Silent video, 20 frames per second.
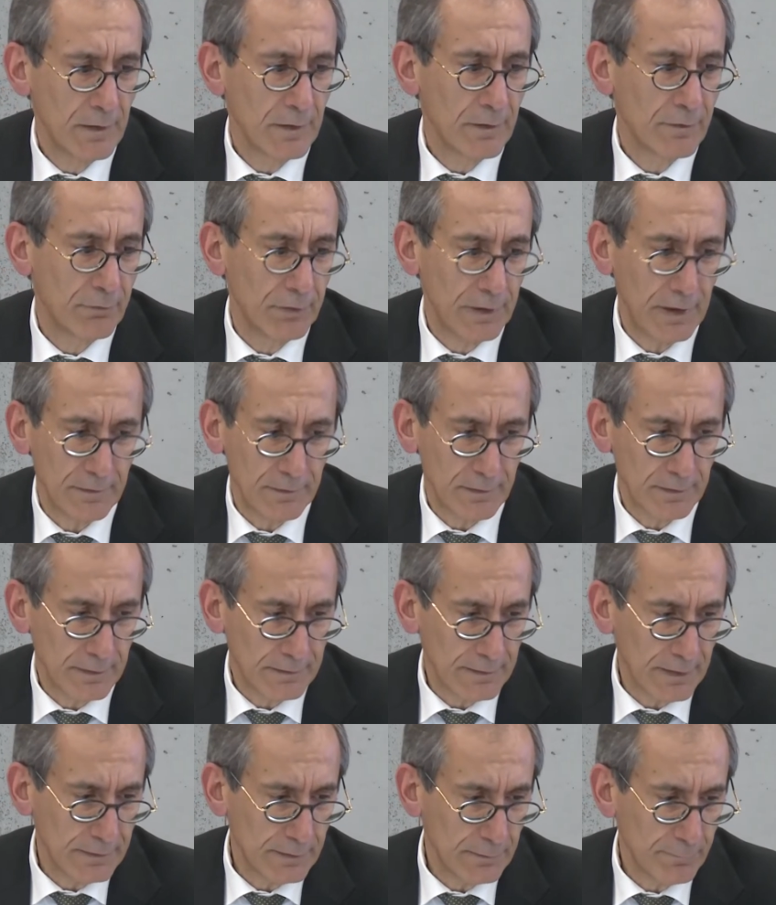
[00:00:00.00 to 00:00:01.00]

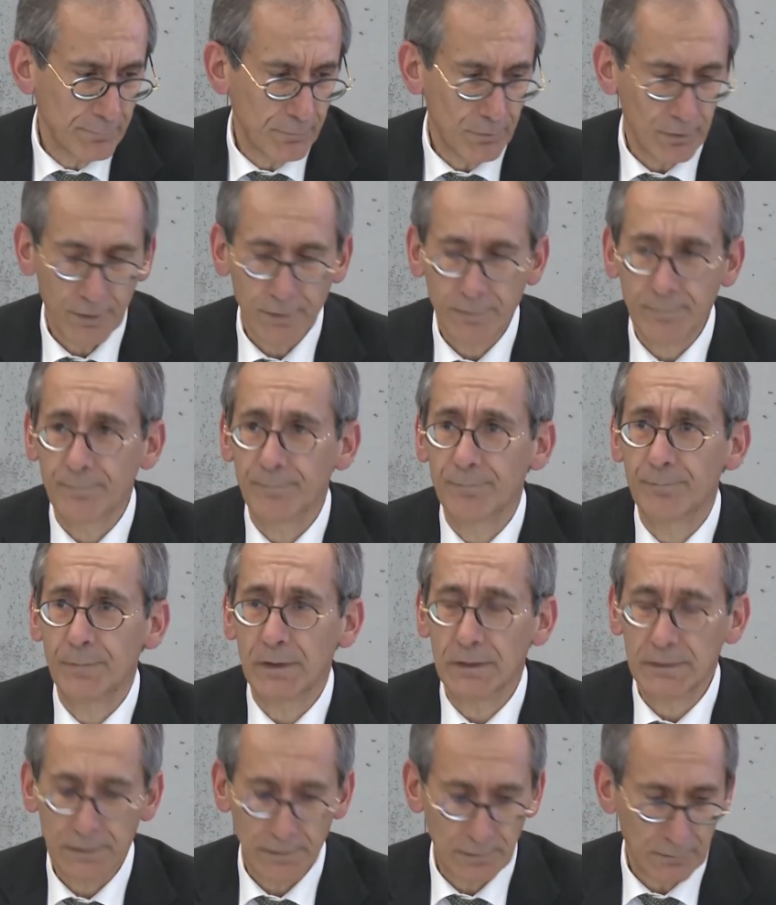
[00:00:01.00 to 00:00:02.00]
394
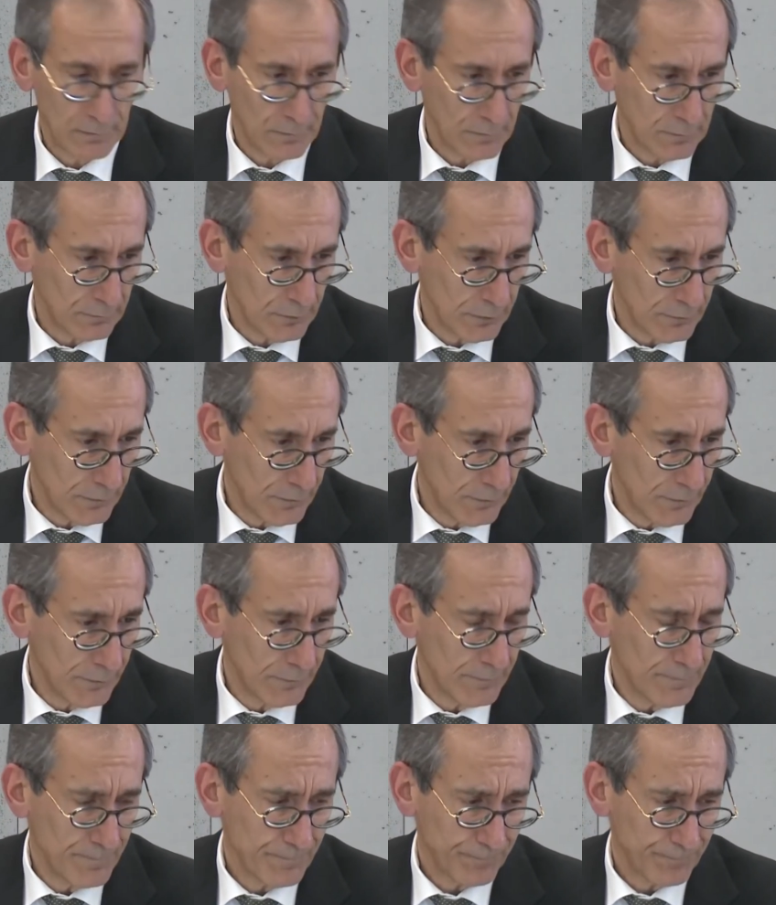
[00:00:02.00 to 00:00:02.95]
million zlotys.